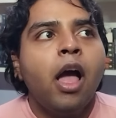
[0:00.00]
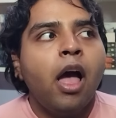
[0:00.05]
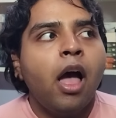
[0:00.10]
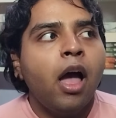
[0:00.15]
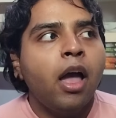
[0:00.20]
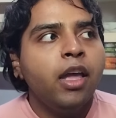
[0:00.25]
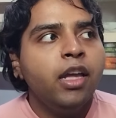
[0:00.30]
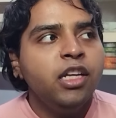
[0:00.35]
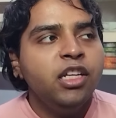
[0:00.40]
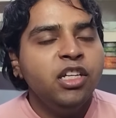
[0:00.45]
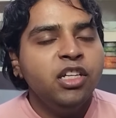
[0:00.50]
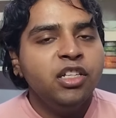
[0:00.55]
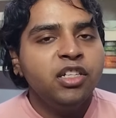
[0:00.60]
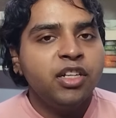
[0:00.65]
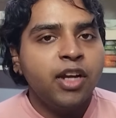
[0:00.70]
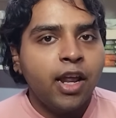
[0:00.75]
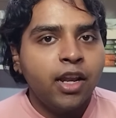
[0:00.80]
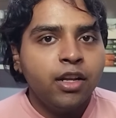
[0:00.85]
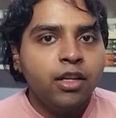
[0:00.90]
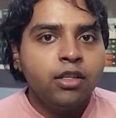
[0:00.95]
I
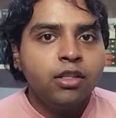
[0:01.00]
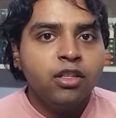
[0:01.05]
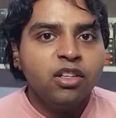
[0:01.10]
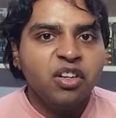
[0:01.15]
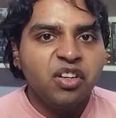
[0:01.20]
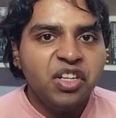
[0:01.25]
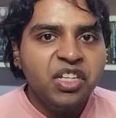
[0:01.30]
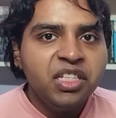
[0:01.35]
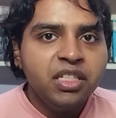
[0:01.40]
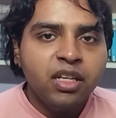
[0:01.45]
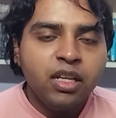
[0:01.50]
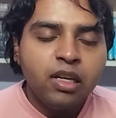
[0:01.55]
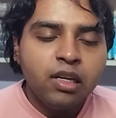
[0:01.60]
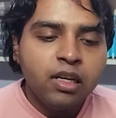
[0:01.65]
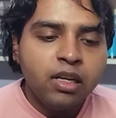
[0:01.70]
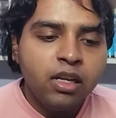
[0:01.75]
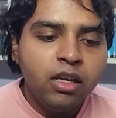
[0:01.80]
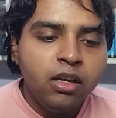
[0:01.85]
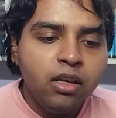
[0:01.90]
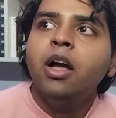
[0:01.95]
read it
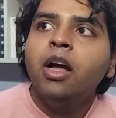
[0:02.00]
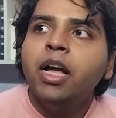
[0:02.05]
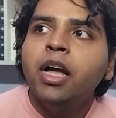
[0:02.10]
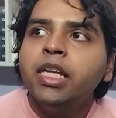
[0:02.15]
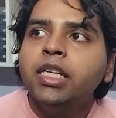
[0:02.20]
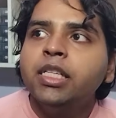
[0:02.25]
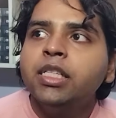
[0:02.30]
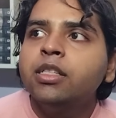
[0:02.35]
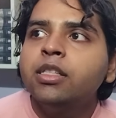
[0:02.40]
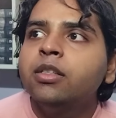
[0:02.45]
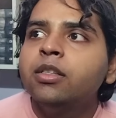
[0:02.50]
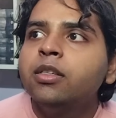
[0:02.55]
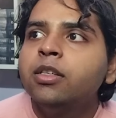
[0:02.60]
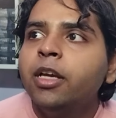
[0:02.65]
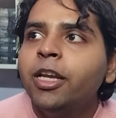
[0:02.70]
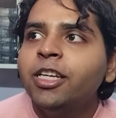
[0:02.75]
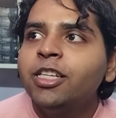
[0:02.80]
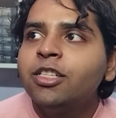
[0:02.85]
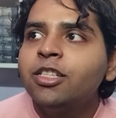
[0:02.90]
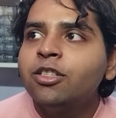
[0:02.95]
recently, and
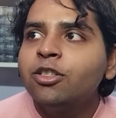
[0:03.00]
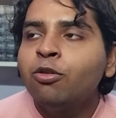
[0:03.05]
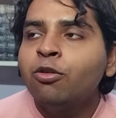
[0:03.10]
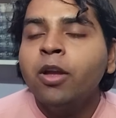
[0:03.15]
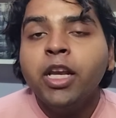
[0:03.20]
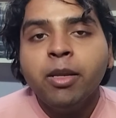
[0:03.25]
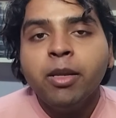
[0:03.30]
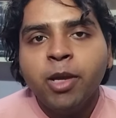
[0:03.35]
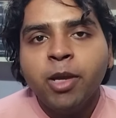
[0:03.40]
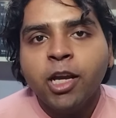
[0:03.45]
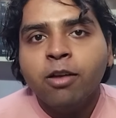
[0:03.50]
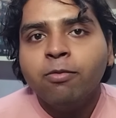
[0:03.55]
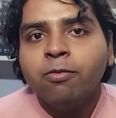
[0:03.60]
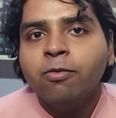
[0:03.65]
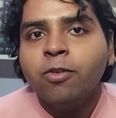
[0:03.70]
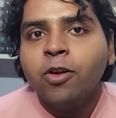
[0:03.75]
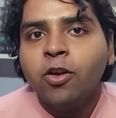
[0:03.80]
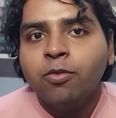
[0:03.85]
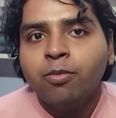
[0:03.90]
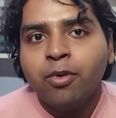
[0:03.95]
it's quickly
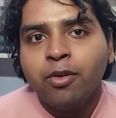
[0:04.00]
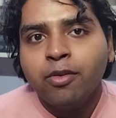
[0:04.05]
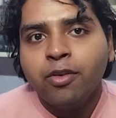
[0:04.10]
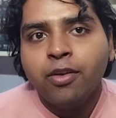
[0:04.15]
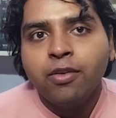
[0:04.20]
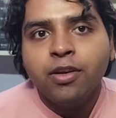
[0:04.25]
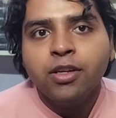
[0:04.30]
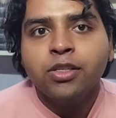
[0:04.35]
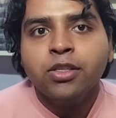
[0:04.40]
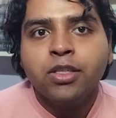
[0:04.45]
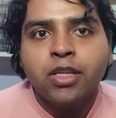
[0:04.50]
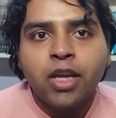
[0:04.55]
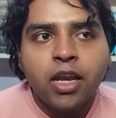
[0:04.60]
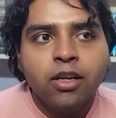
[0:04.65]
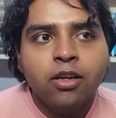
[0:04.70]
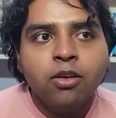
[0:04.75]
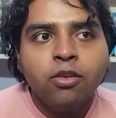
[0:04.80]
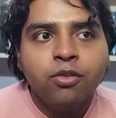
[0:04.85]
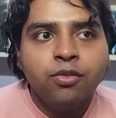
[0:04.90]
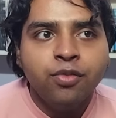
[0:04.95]
become one of my favorite
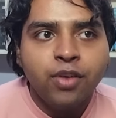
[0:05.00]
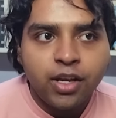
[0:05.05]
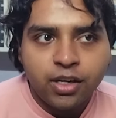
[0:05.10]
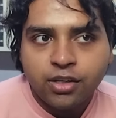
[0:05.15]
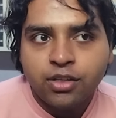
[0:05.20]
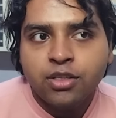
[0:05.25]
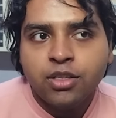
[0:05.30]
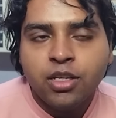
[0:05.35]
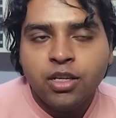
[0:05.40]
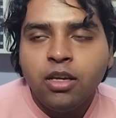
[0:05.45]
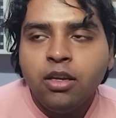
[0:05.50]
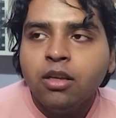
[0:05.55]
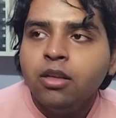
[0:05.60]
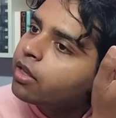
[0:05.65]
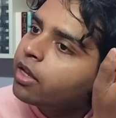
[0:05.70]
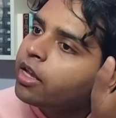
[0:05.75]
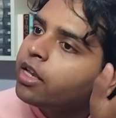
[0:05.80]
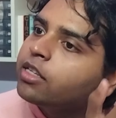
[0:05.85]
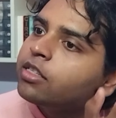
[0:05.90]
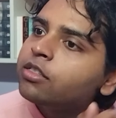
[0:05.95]
standalone fantasy.
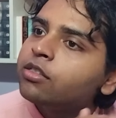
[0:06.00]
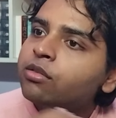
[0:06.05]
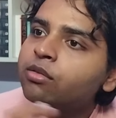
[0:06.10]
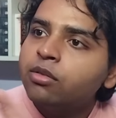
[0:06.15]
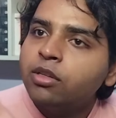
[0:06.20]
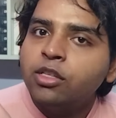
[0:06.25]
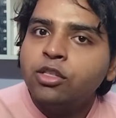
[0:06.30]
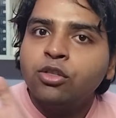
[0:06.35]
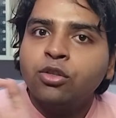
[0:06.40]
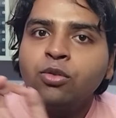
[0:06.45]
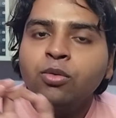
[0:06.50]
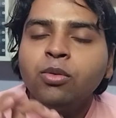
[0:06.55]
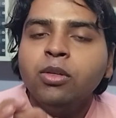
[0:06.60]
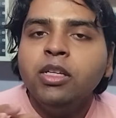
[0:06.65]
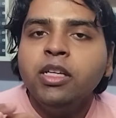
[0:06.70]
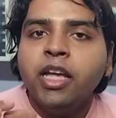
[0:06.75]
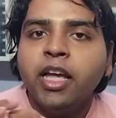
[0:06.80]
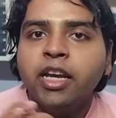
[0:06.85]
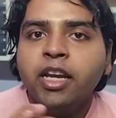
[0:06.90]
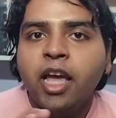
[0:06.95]
It's
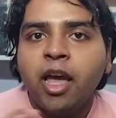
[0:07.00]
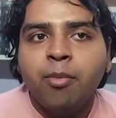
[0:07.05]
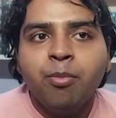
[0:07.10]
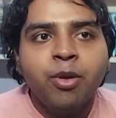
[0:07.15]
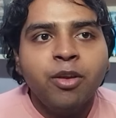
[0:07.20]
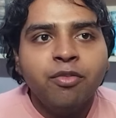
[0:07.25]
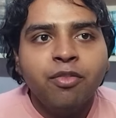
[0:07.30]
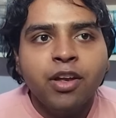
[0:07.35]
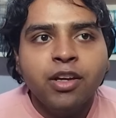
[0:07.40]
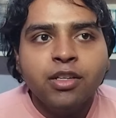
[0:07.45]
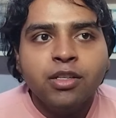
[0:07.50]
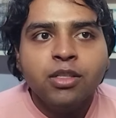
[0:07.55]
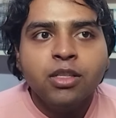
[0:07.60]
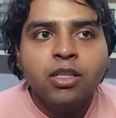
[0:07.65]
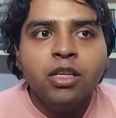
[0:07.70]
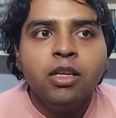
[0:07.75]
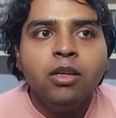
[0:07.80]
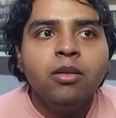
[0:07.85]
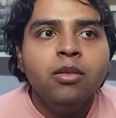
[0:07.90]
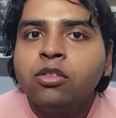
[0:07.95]
truly an epic
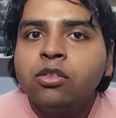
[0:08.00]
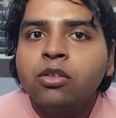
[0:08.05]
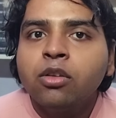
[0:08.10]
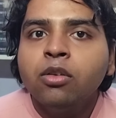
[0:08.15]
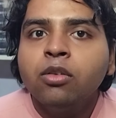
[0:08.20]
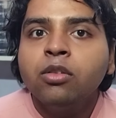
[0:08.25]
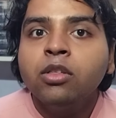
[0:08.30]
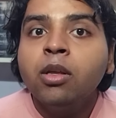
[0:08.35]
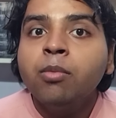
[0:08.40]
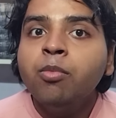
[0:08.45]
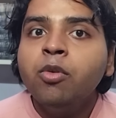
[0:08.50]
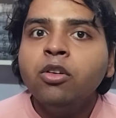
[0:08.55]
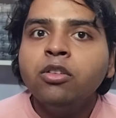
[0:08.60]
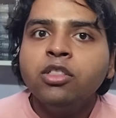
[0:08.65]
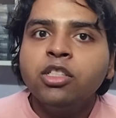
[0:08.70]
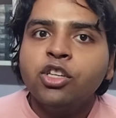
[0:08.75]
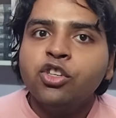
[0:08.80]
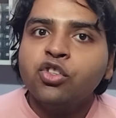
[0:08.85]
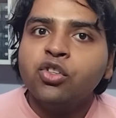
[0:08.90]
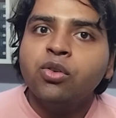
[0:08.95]
fantasy. So the book
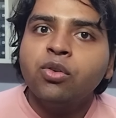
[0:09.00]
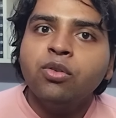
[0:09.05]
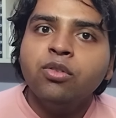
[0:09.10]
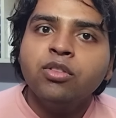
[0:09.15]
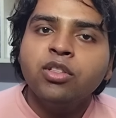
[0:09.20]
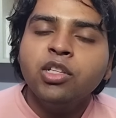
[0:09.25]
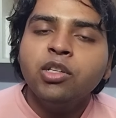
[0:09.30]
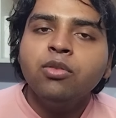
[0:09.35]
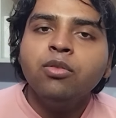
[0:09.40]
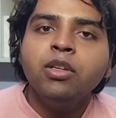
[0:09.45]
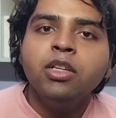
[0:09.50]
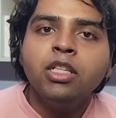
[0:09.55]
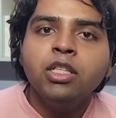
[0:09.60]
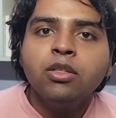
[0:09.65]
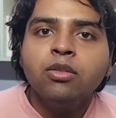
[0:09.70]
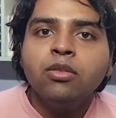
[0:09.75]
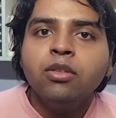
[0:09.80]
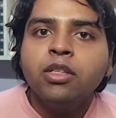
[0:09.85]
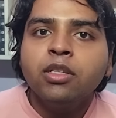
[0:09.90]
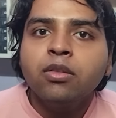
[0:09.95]
just throws you
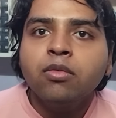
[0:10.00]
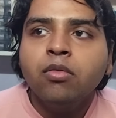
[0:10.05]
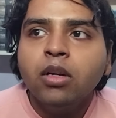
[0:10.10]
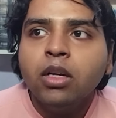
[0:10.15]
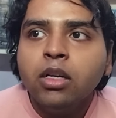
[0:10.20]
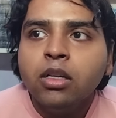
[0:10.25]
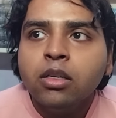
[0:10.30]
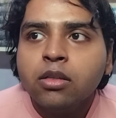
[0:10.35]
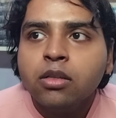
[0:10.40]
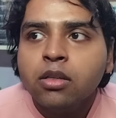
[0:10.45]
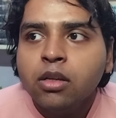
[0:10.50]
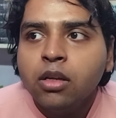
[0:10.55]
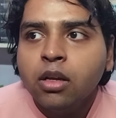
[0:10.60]
into this world.